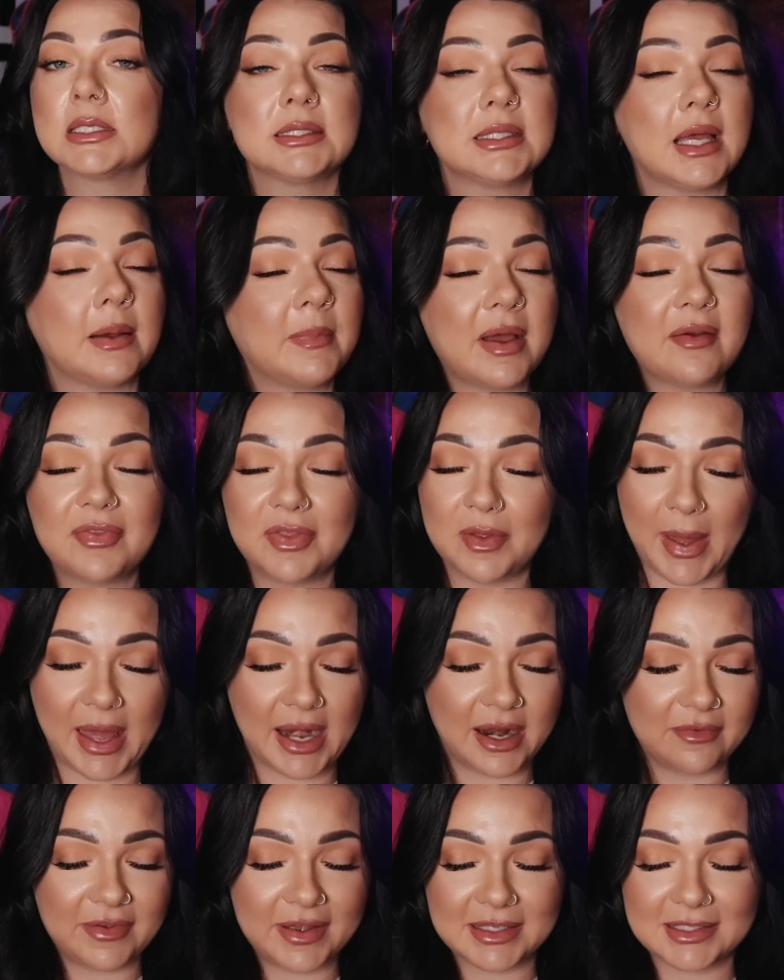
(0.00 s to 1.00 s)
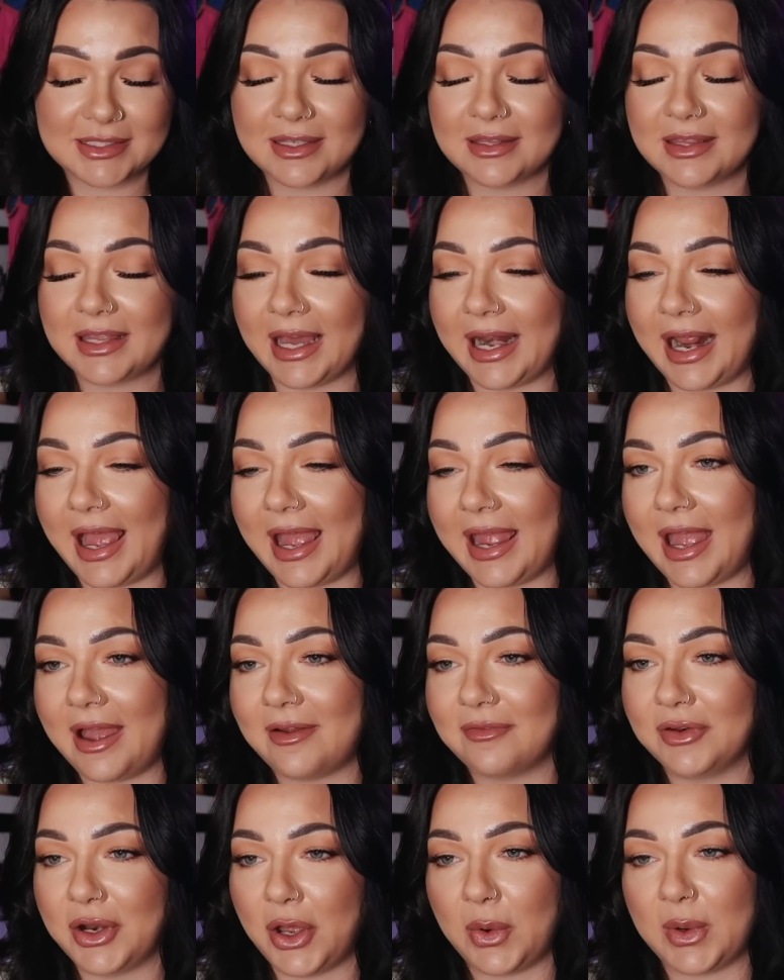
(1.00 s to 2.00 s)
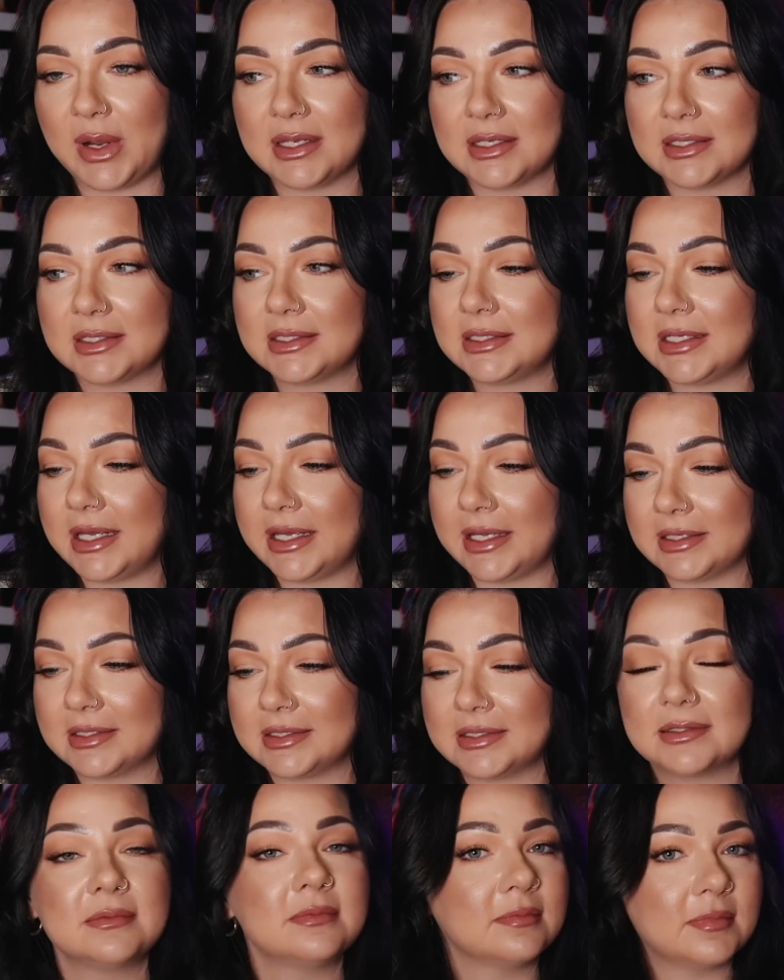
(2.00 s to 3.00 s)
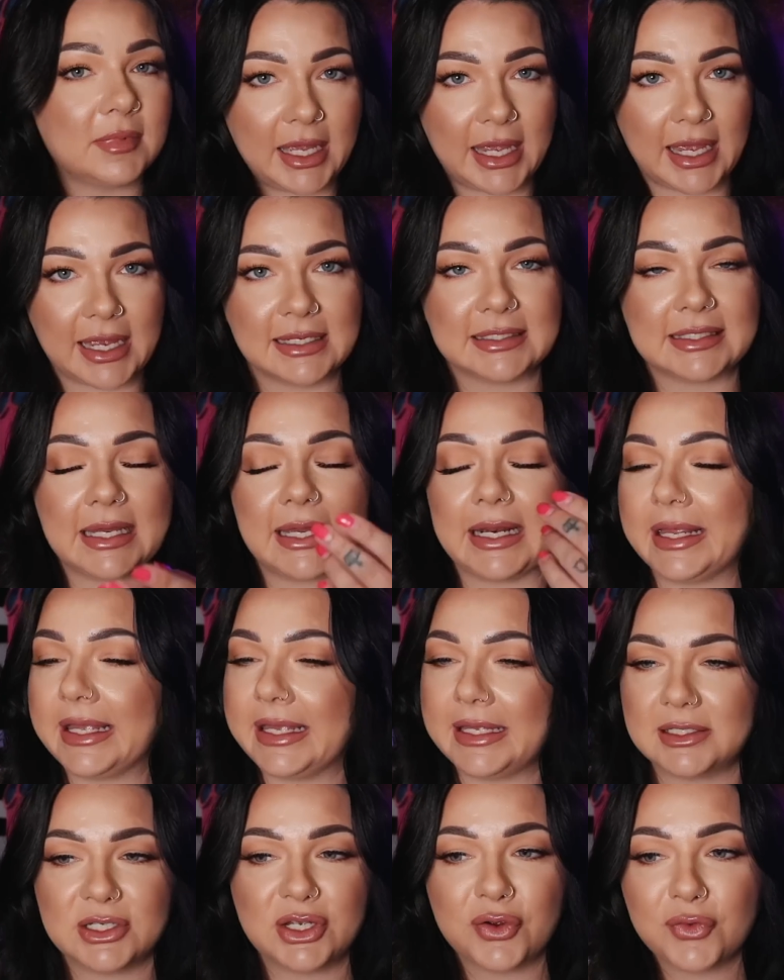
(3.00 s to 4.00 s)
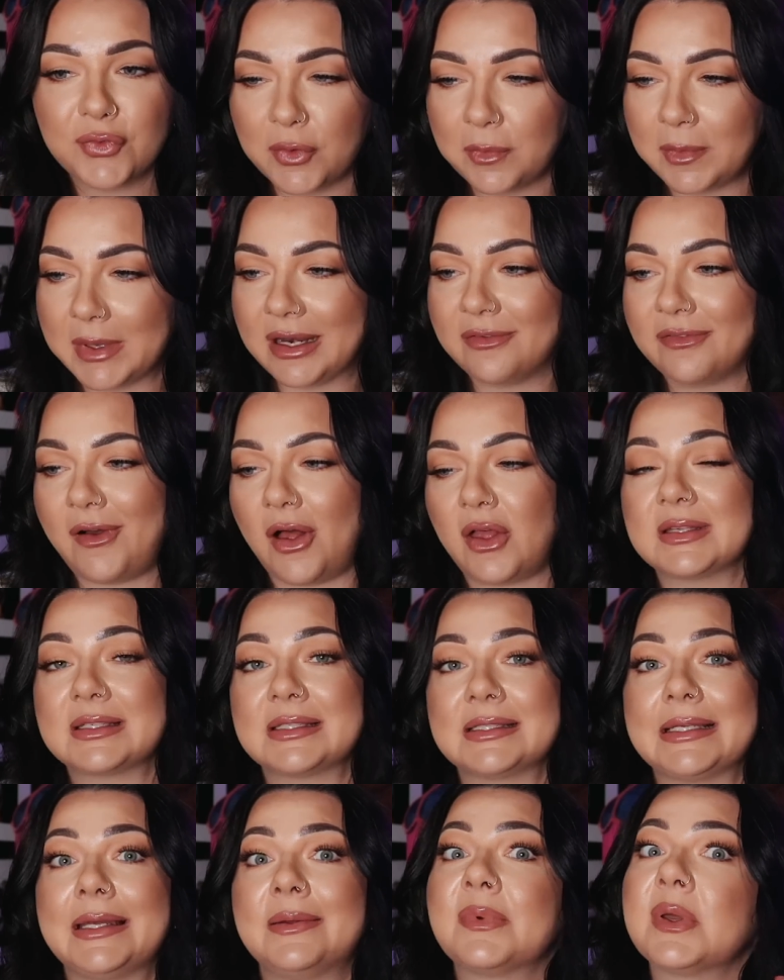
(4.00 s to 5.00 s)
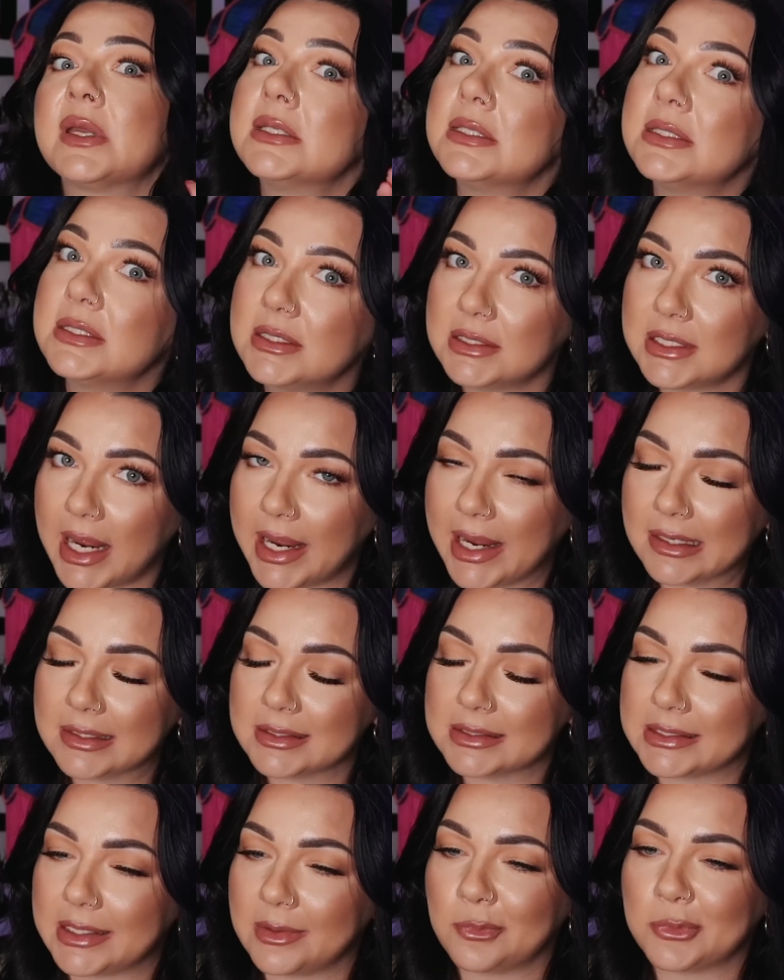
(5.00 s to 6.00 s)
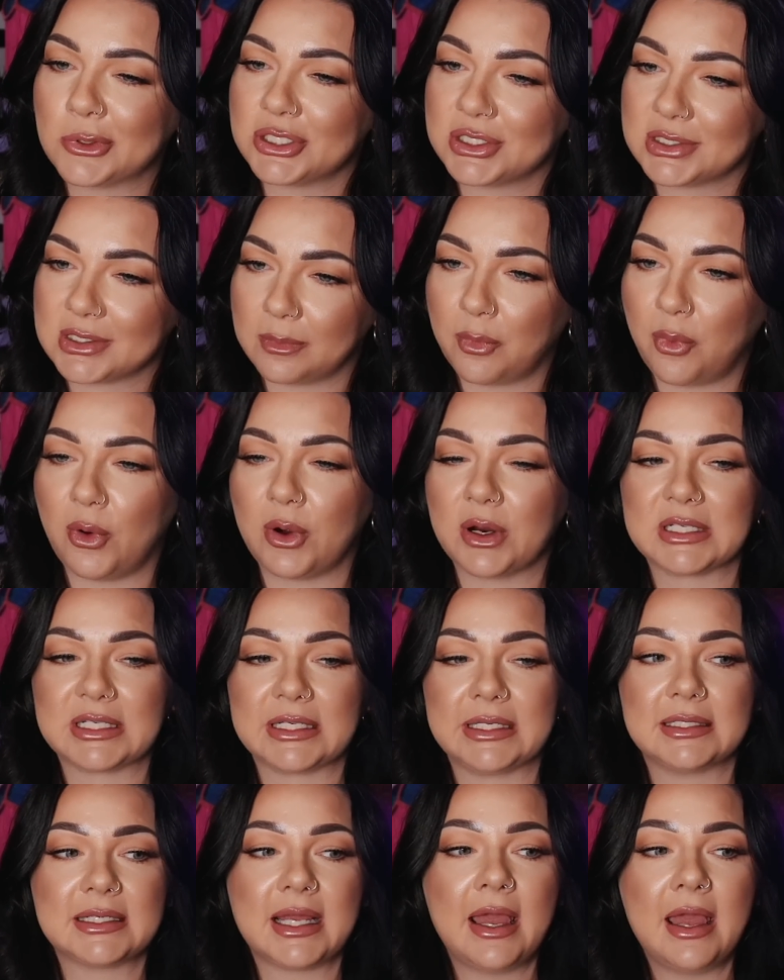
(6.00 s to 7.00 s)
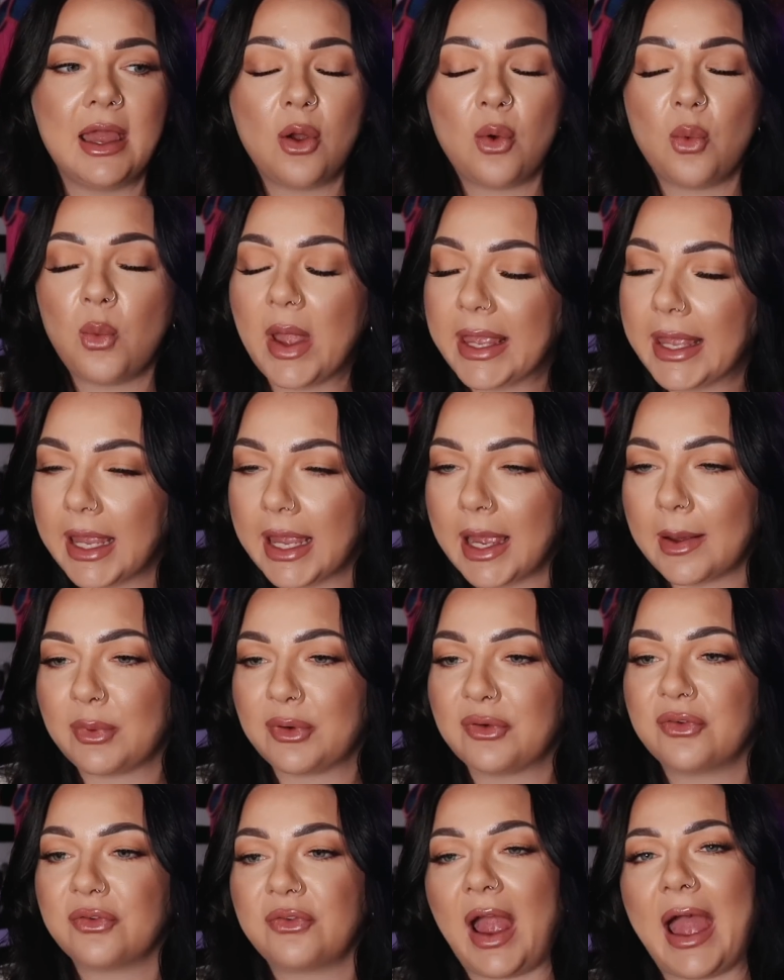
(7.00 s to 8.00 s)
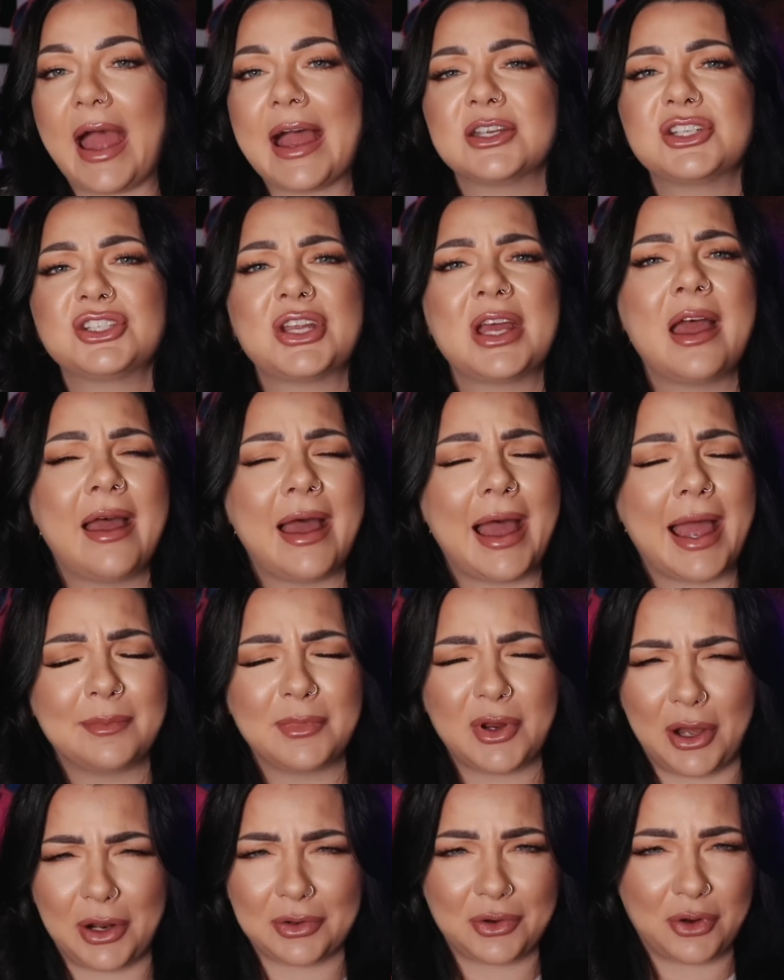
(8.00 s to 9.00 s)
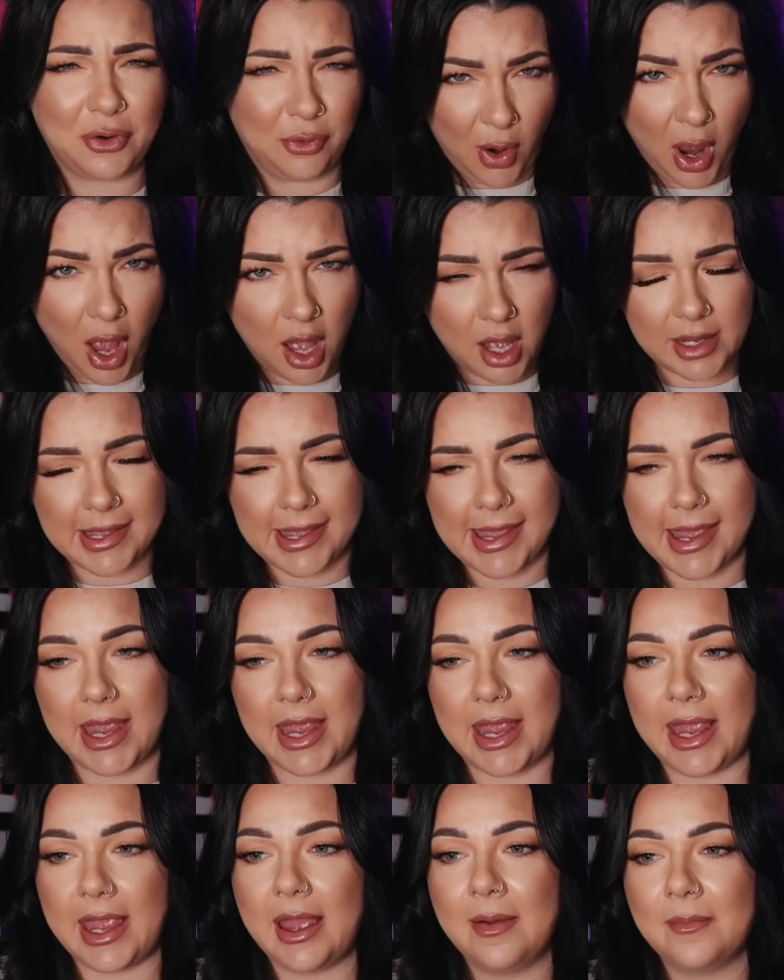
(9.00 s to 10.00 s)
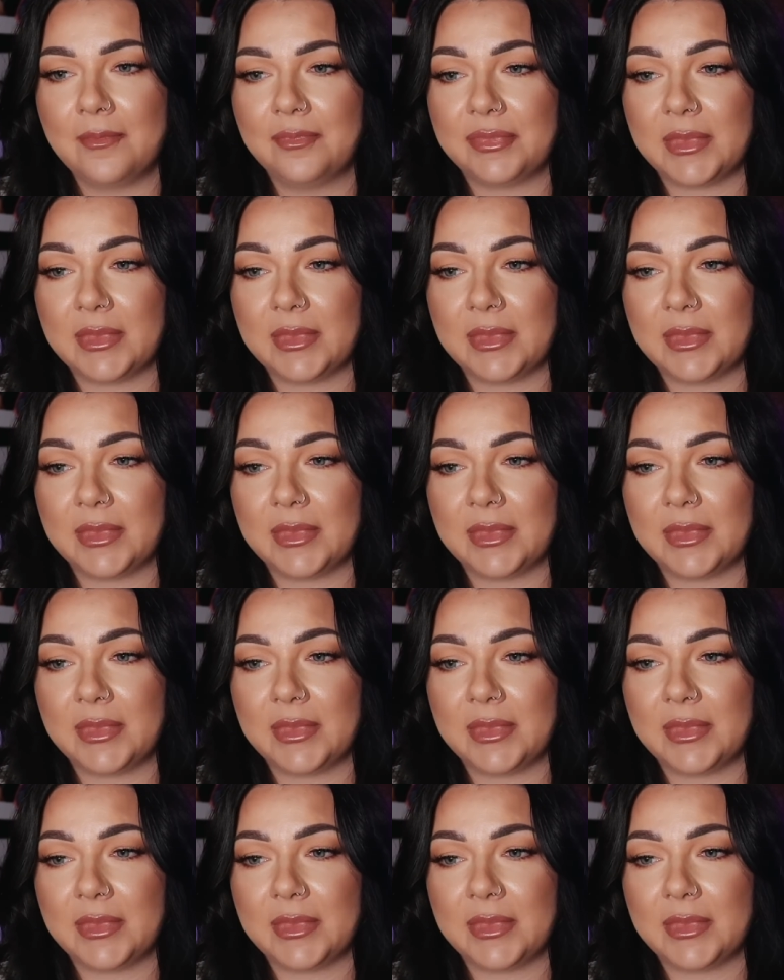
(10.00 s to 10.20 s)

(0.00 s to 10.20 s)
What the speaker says: Some of the benefits that I have noticed is, like I said, easier for me to fall asleep, stay asleep, which is important, waking up refreshed, I'm not groggy,